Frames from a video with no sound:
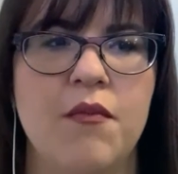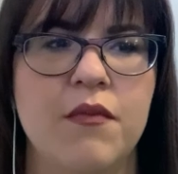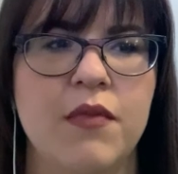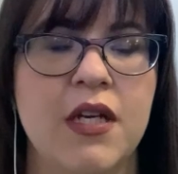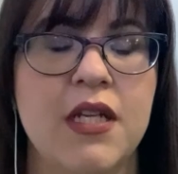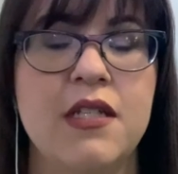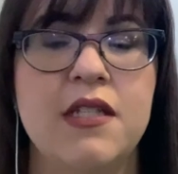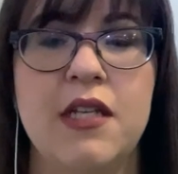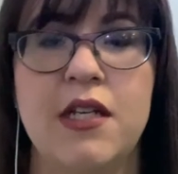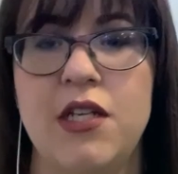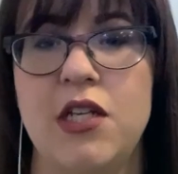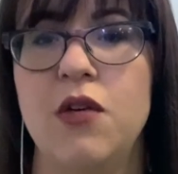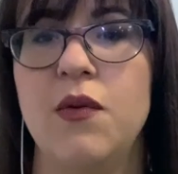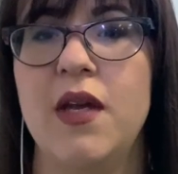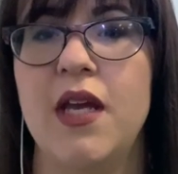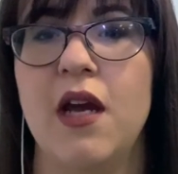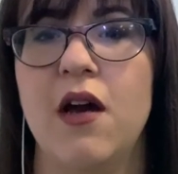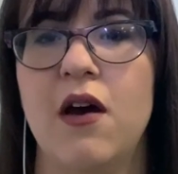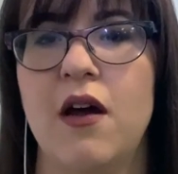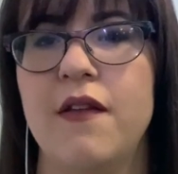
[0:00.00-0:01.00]

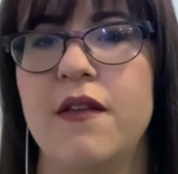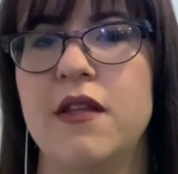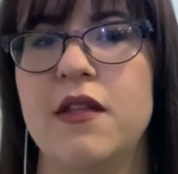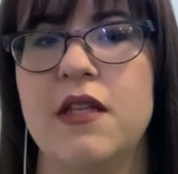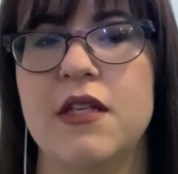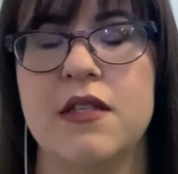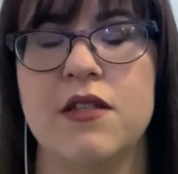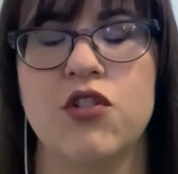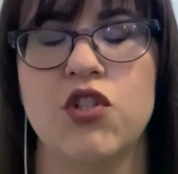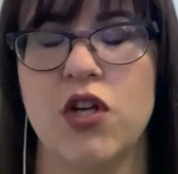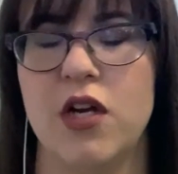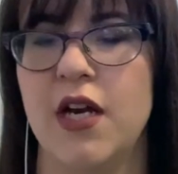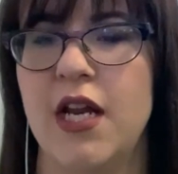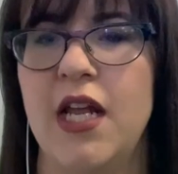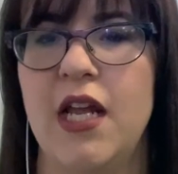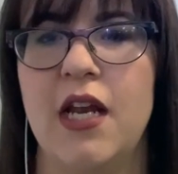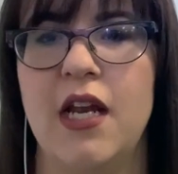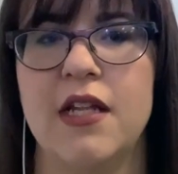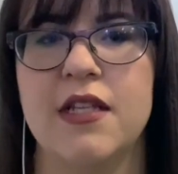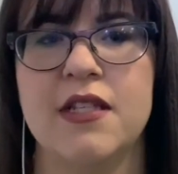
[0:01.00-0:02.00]
continuing on this
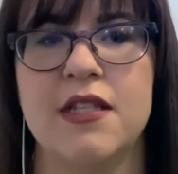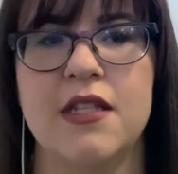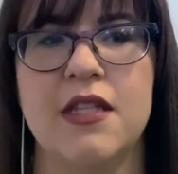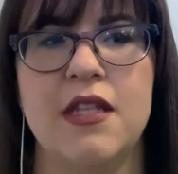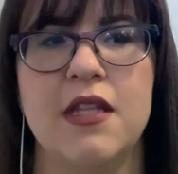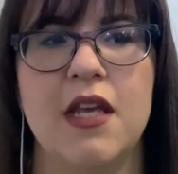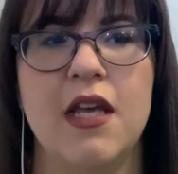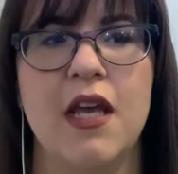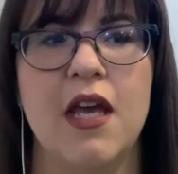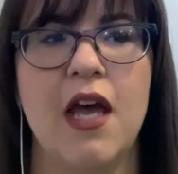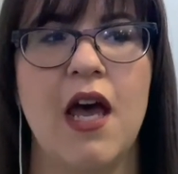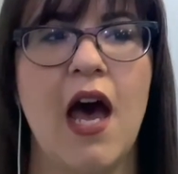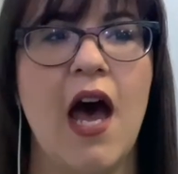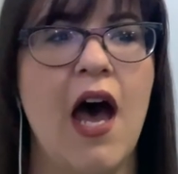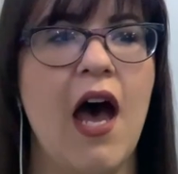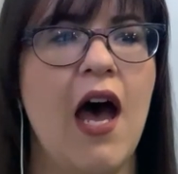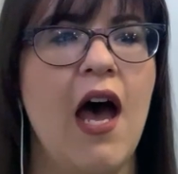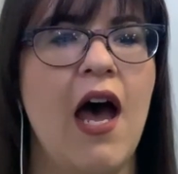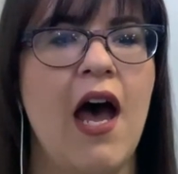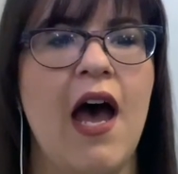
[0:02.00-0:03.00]
journey, and
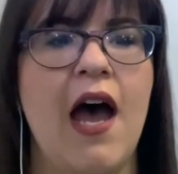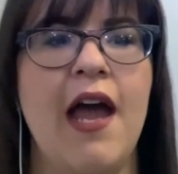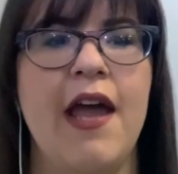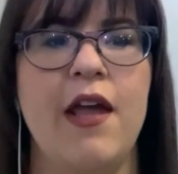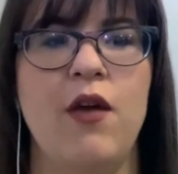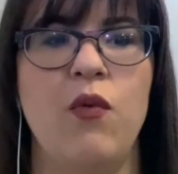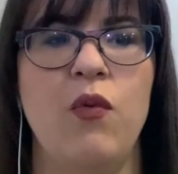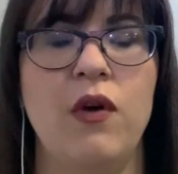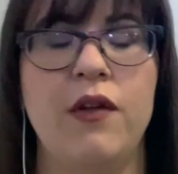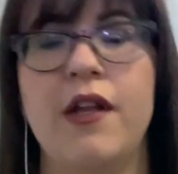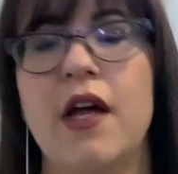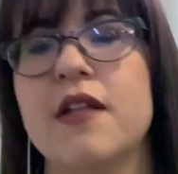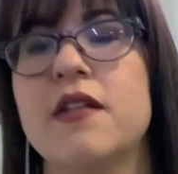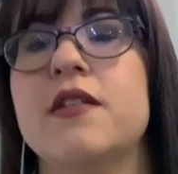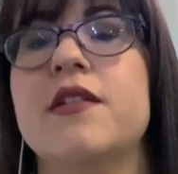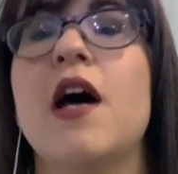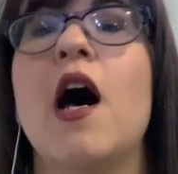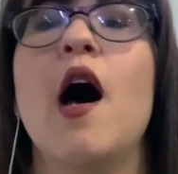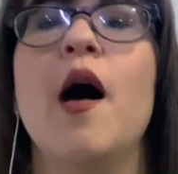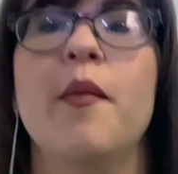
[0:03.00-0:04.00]
I will not
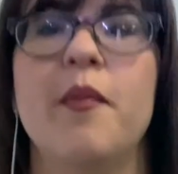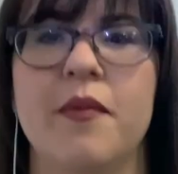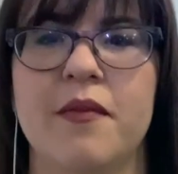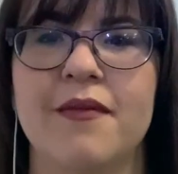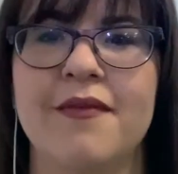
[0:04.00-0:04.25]
stop